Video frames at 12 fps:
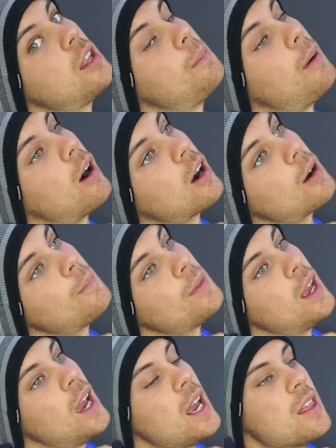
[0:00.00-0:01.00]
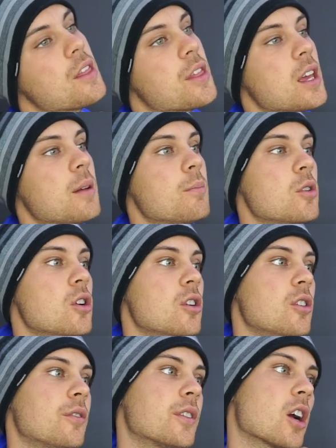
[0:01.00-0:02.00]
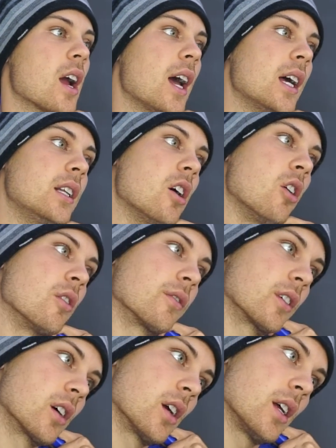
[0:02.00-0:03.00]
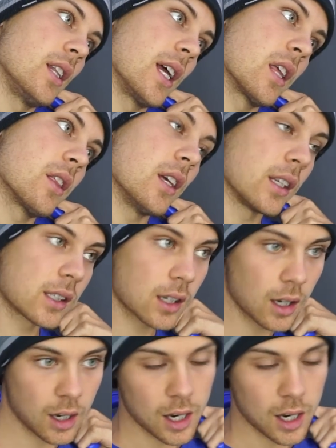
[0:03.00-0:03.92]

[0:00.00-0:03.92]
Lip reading: the bar, and then move your head over like this.